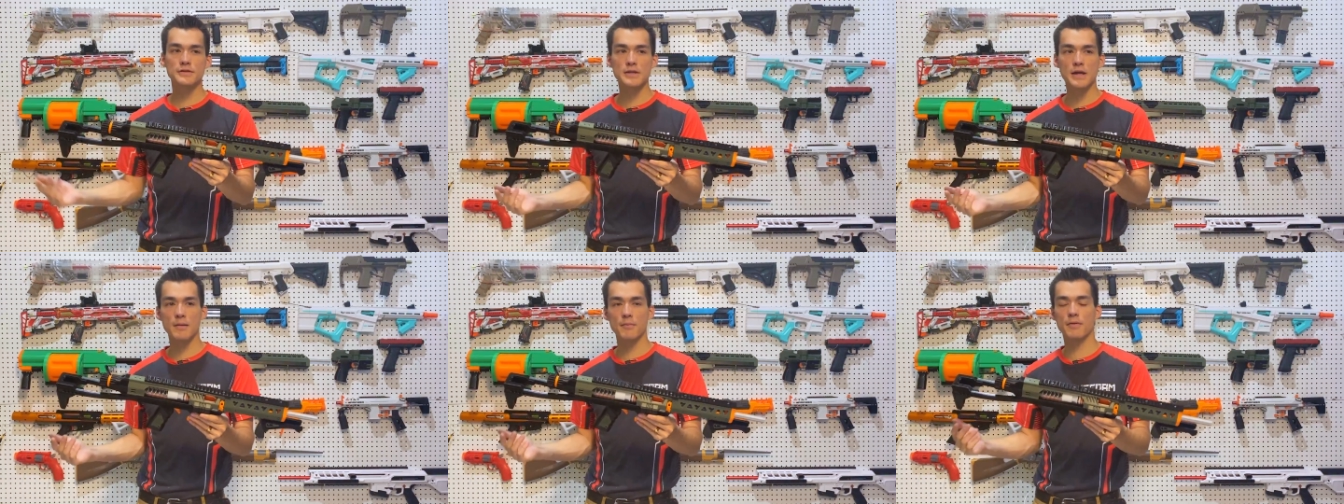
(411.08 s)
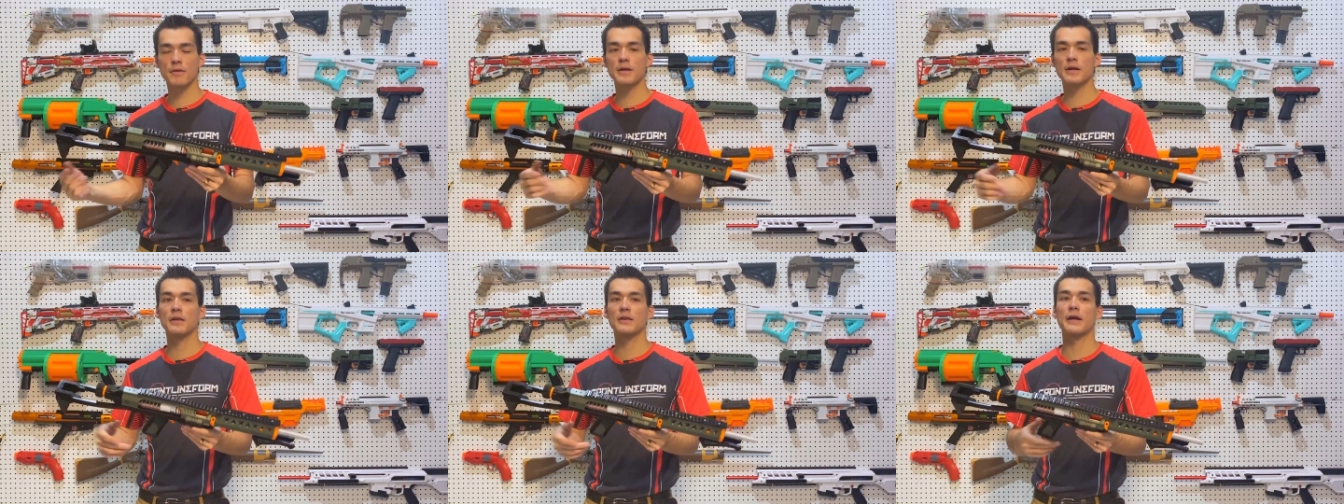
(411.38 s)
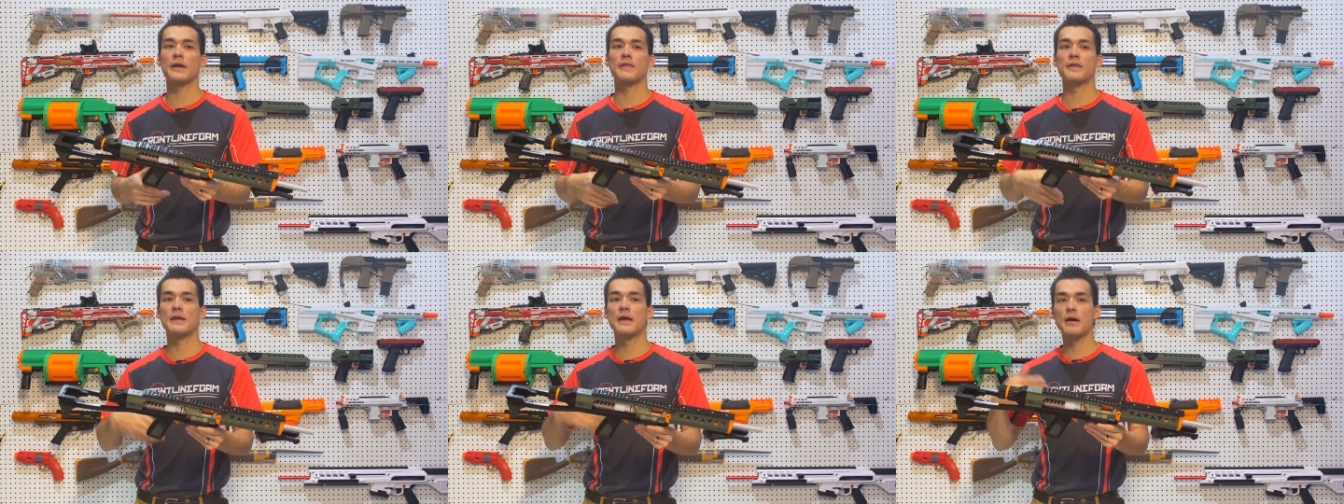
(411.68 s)
same thing,
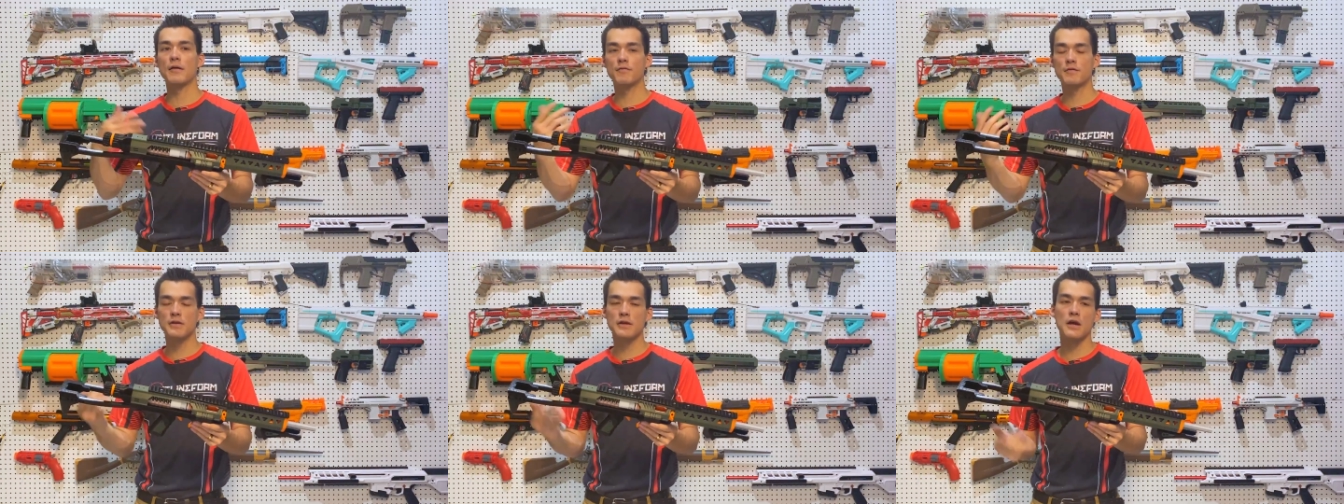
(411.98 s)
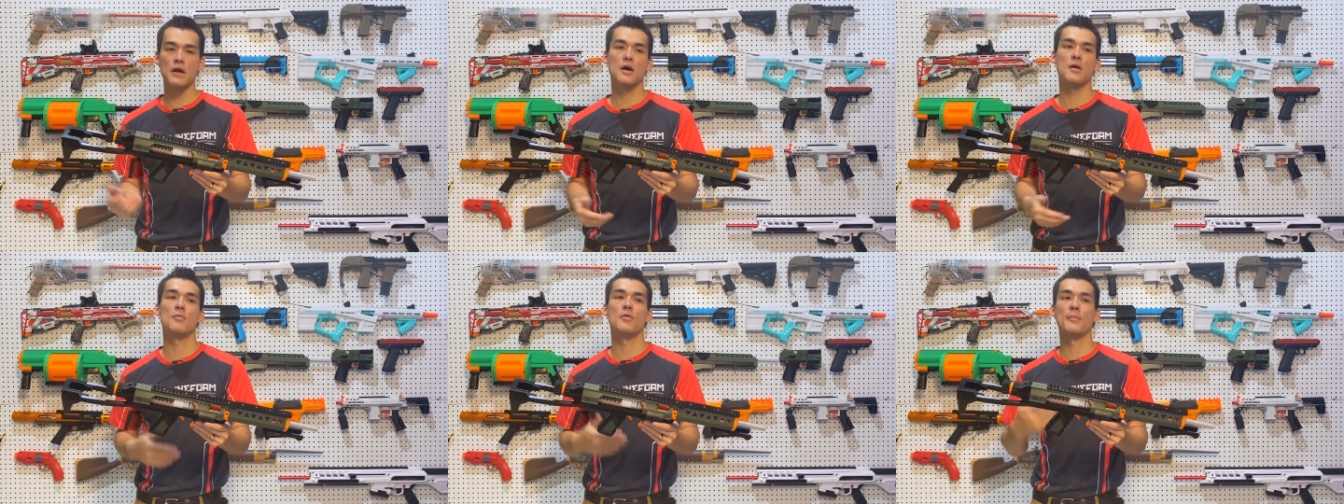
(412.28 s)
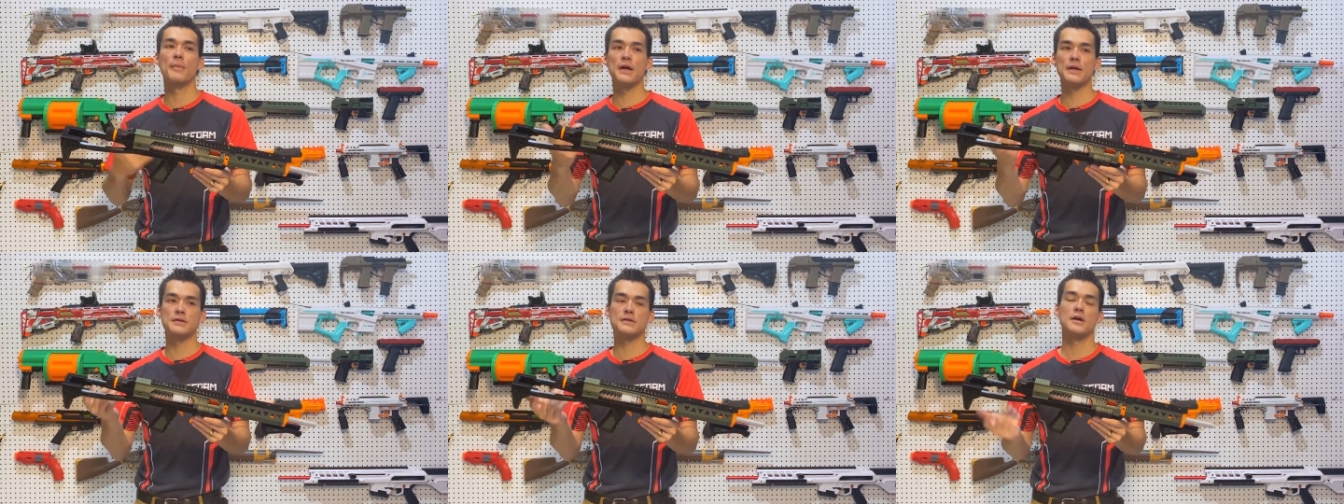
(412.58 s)
like the FDL,
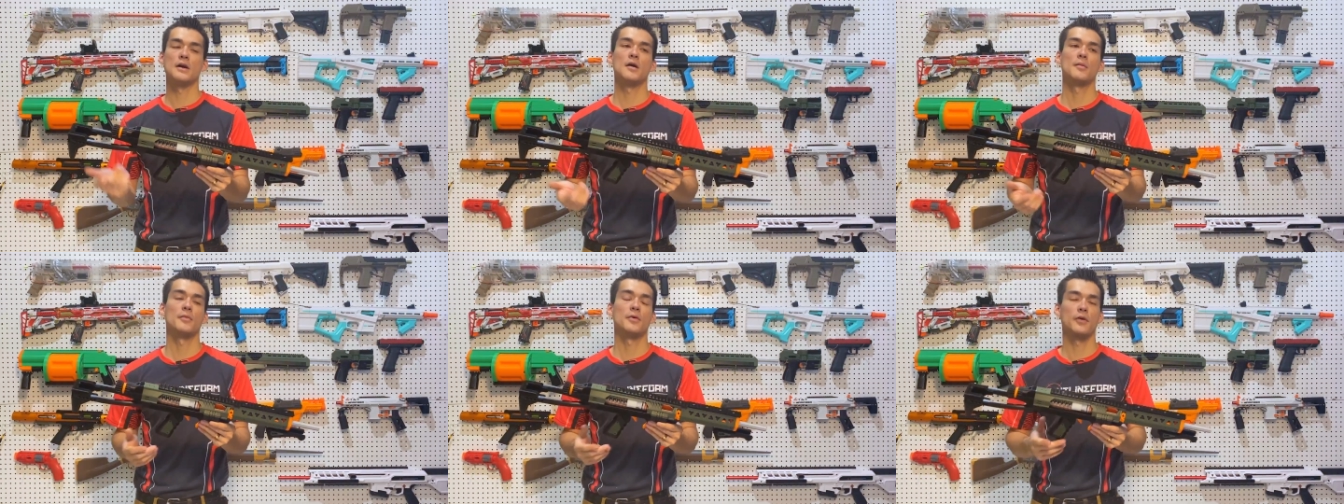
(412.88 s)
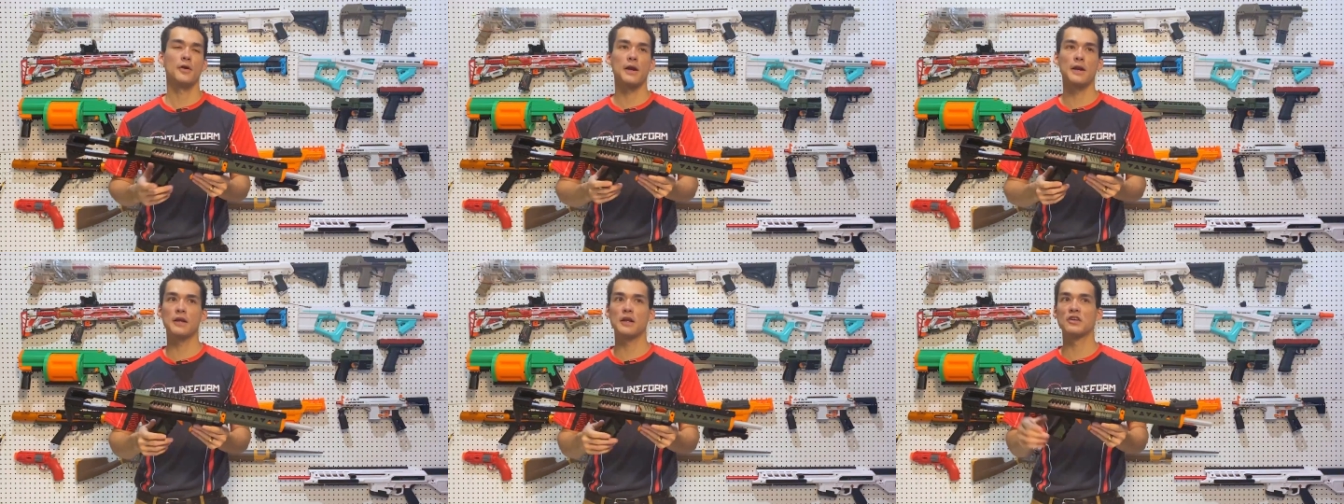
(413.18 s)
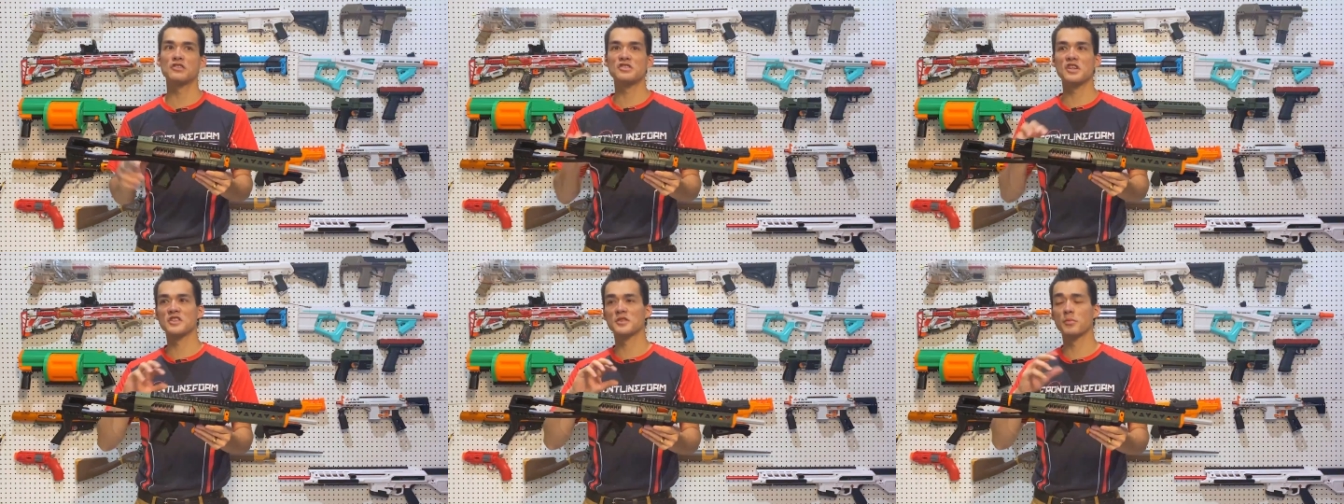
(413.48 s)
Momentum, or any
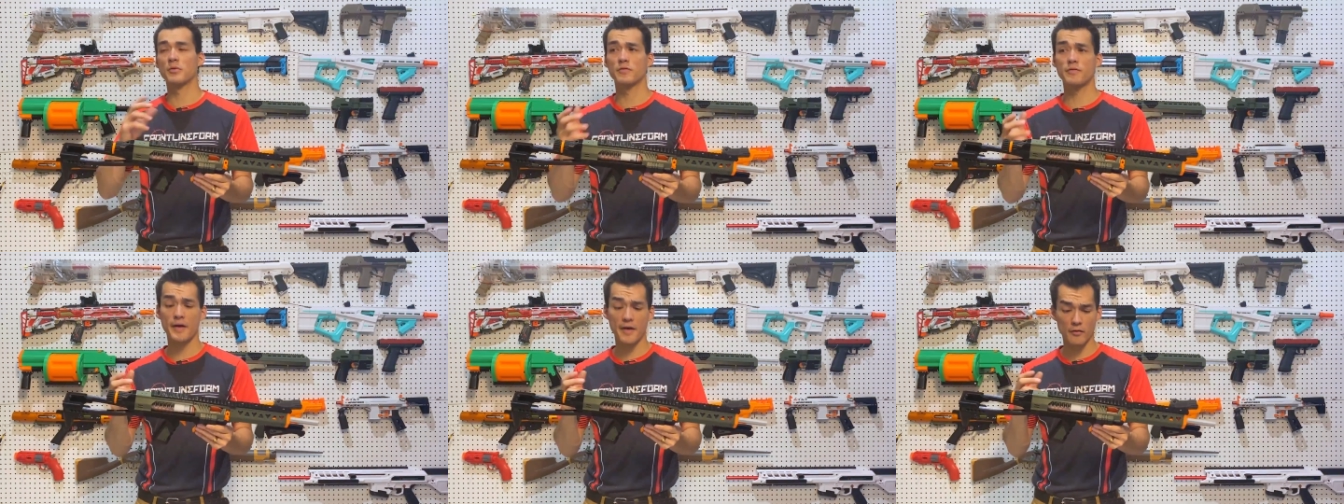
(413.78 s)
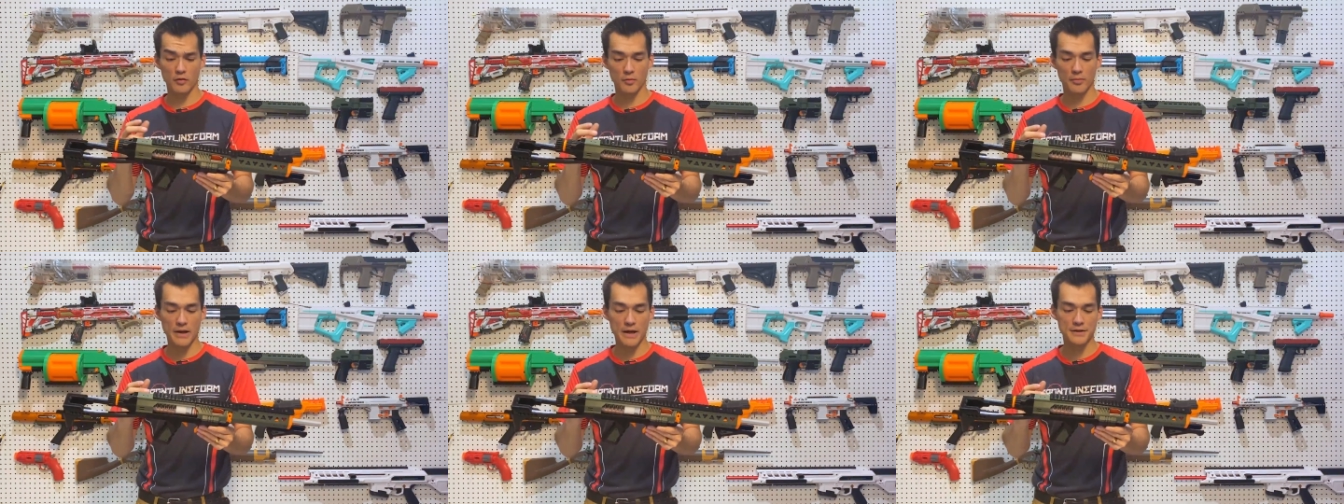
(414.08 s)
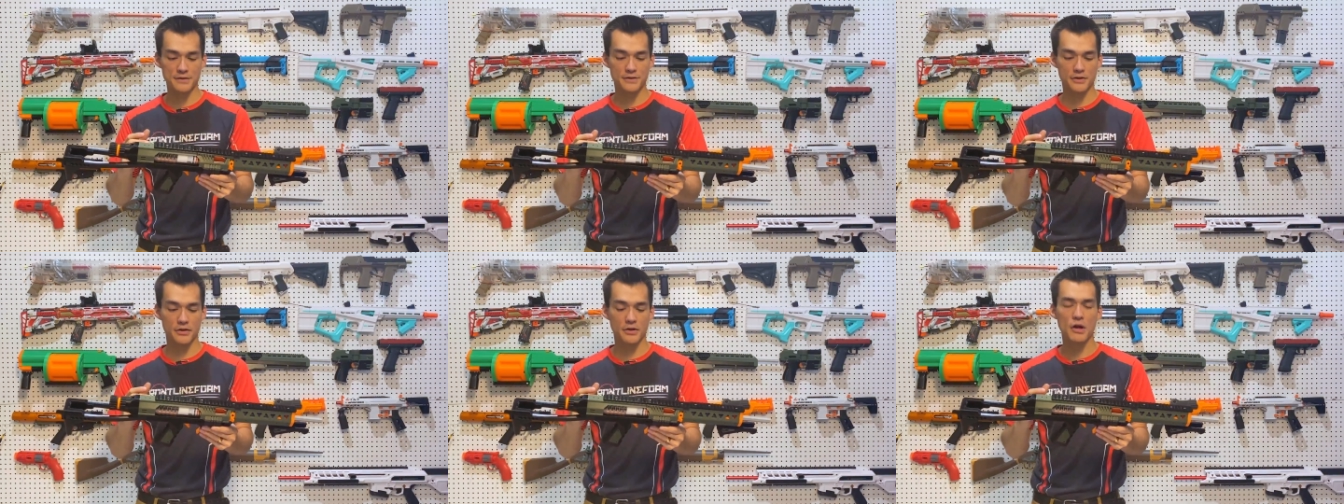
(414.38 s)
adjustable flywheel
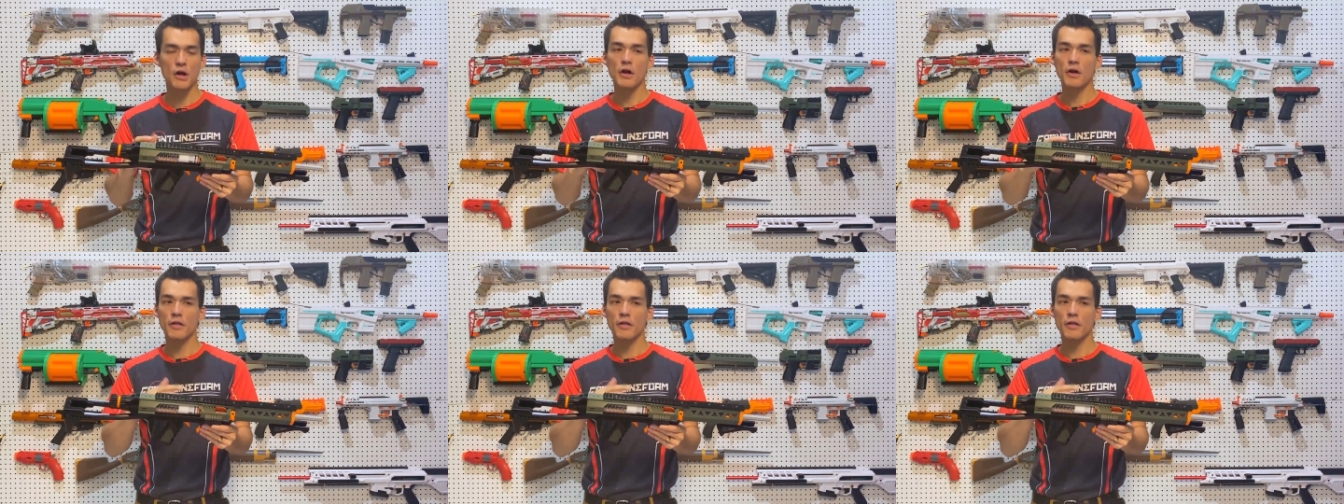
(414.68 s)
blaster,